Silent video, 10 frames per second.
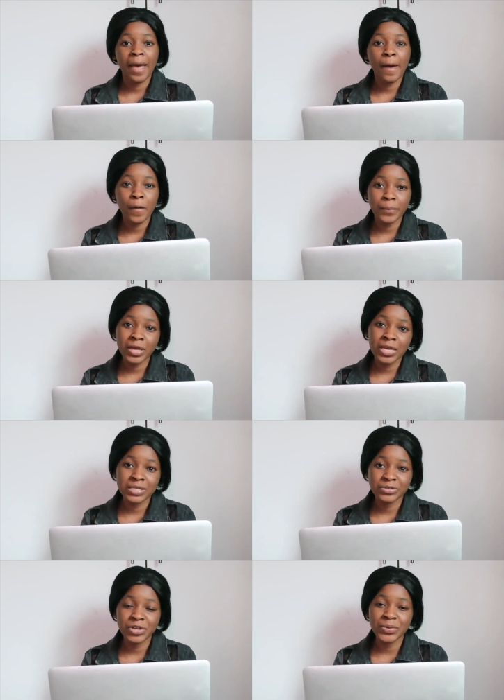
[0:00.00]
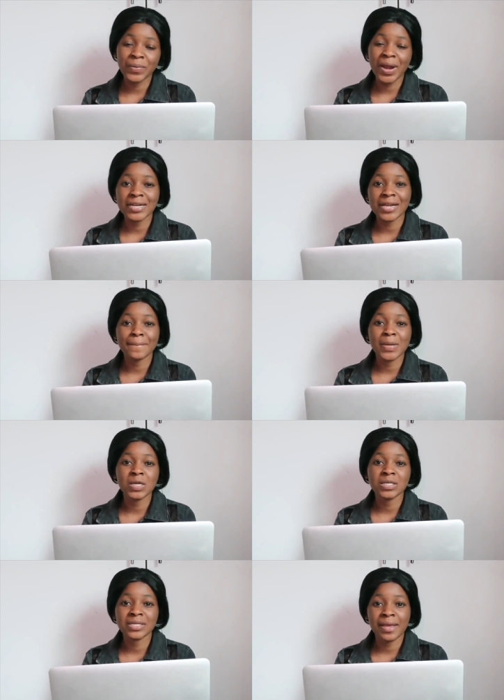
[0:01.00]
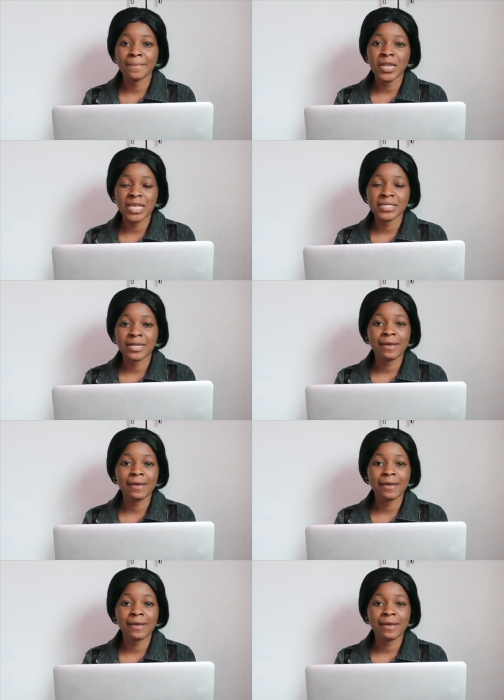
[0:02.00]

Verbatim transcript: I hope you guys are doing alright and may you stay blessed.